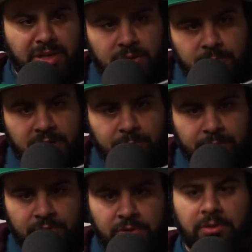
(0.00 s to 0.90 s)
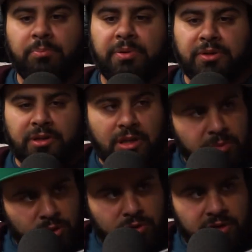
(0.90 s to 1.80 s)
Meet people, build a
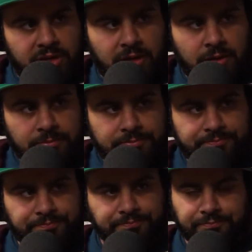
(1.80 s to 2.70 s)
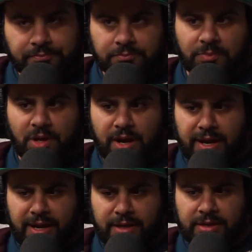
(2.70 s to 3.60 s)
community,
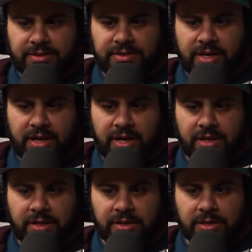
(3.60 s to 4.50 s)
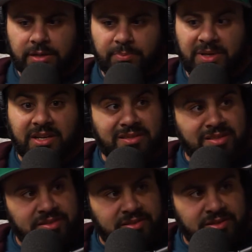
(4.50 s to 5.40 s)
and be
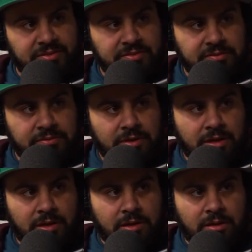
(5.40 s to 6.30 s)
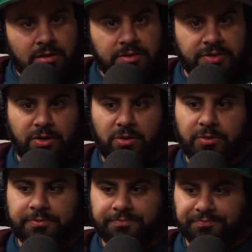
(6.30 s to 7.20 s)
consistent.
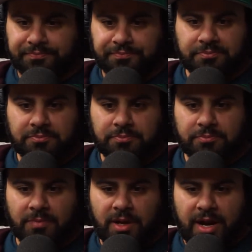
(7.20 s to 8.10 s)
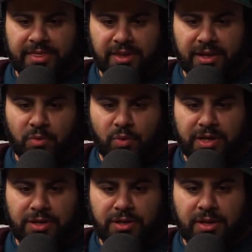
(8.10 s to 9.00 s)
So I think
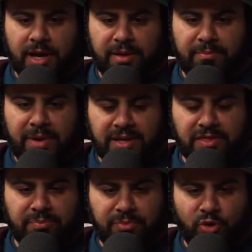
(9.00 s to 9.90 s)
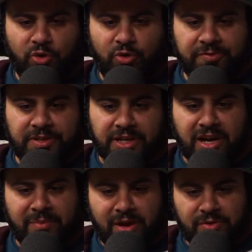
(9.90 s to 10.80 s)
when I made the move to
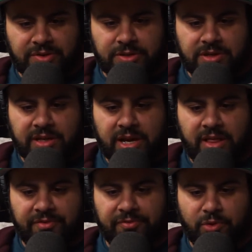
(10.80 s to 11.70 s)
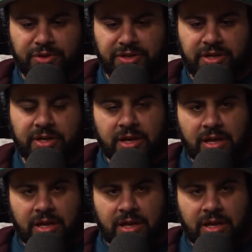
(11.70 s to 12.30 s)
come out to California,